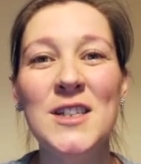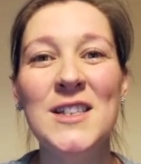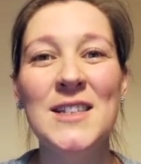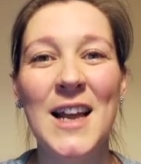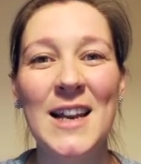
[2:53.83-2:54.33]

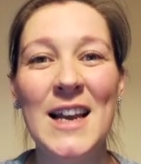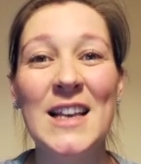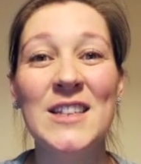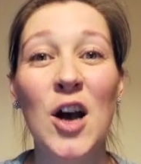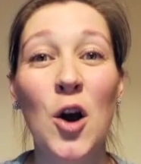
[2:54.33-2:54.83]
sent
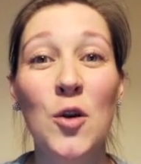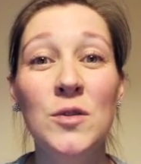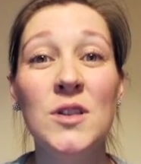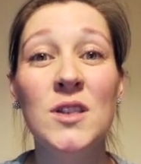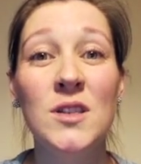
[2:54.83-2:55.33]
his
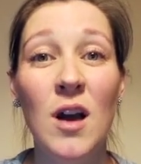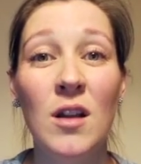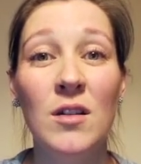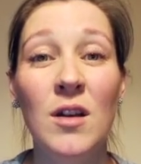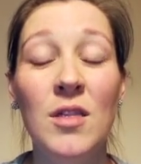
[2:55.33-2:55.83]
own Son,